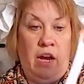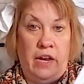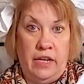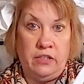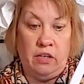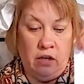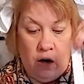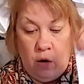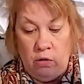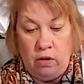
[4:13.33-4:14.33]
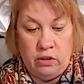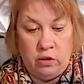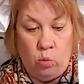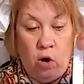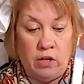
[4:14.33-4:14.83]
and it's going to go
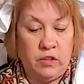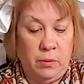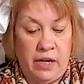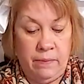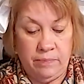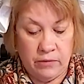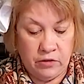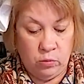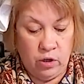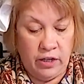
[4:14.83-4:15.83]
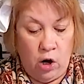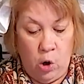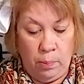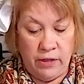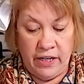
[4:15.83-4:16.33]
towards me. So we're going to
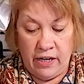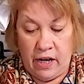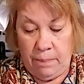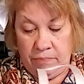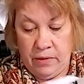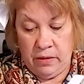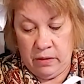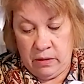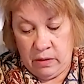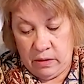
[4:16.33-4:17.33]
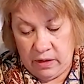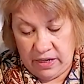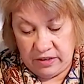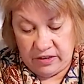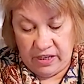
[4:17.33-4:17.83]
open it up
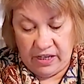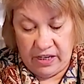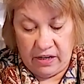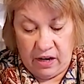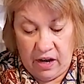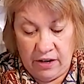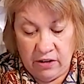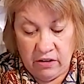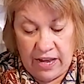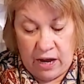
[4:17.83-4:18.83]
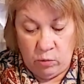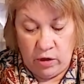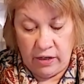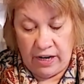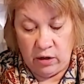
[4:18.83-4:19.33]
and stick it under that
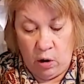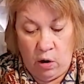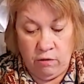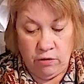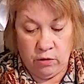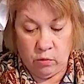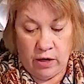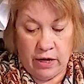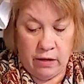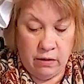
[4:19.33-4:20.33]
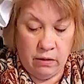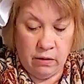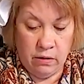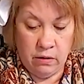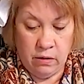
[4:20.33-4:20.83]
one and over the red.
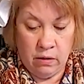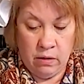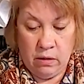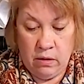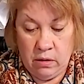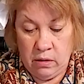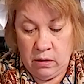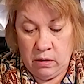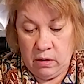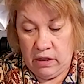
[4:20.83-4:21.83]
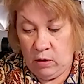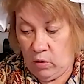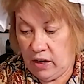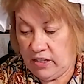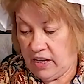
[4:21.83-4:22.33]
Then
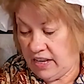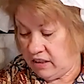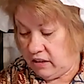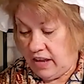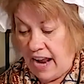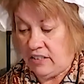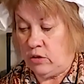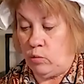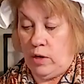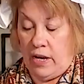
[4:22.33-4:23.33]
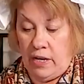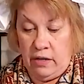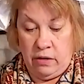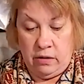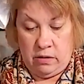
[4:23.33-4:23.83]
we're going to take the last
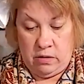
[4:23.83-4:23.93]
red,